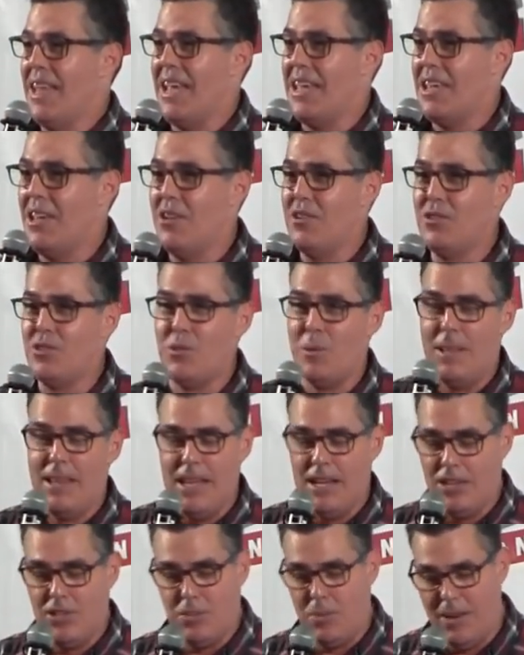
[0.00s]
use when
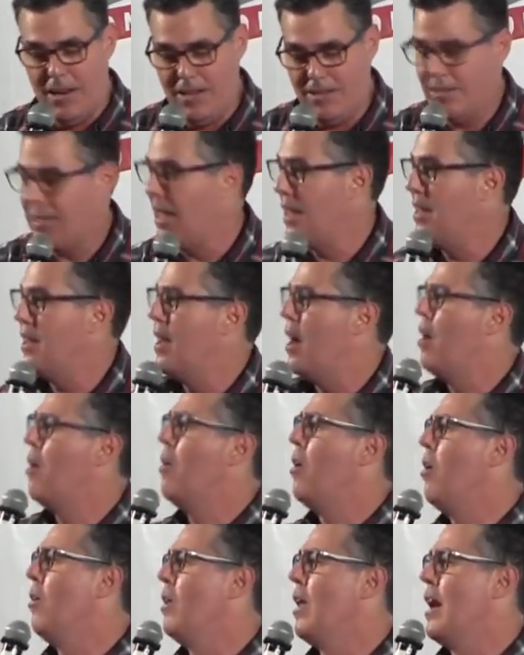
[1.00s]
they just want to say,
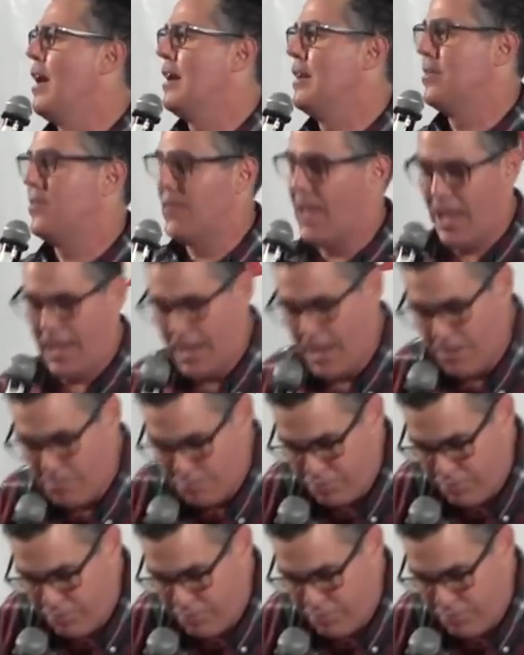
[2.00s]
no, hold on a second.